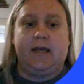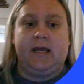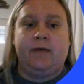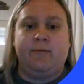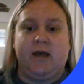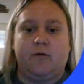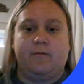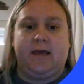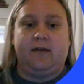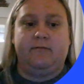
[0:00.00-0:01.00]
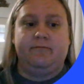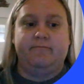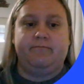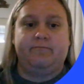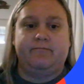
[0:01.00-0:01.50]
email me.
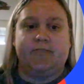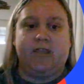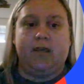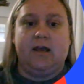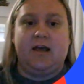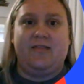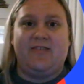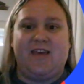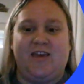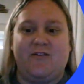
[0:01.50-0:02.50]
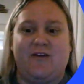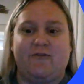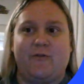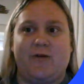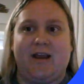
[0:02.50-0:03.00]
Thank you,
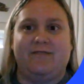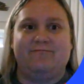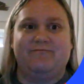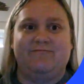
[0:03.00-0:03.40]
everyone.